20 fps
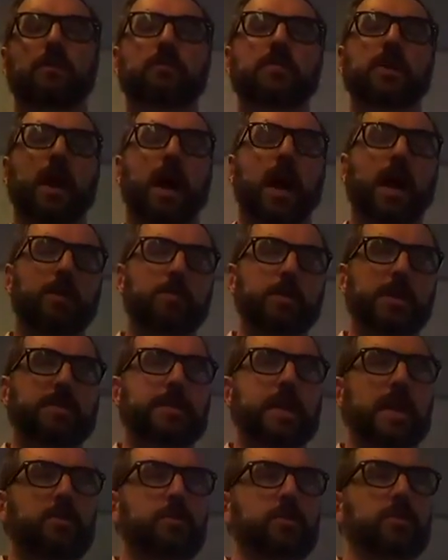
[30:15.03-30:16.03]
via IP
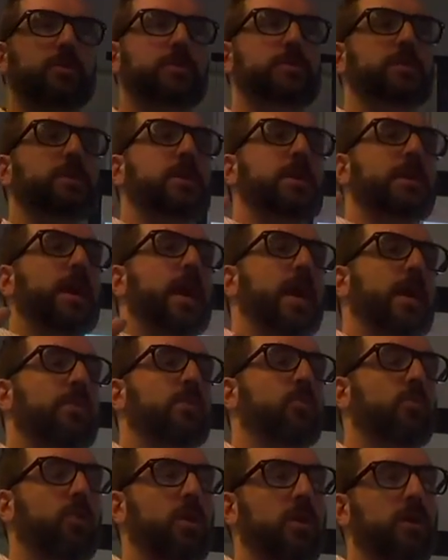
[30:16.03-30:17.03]
tables and
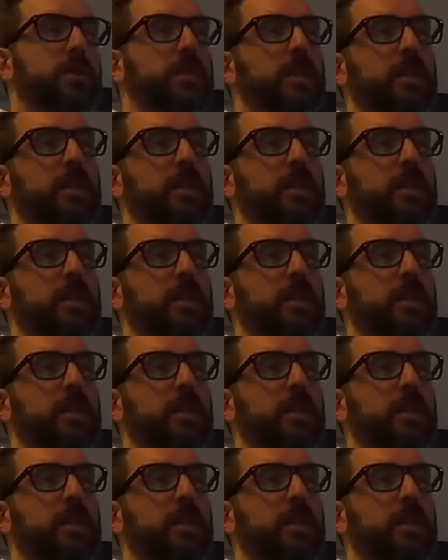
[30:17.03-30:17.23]
the work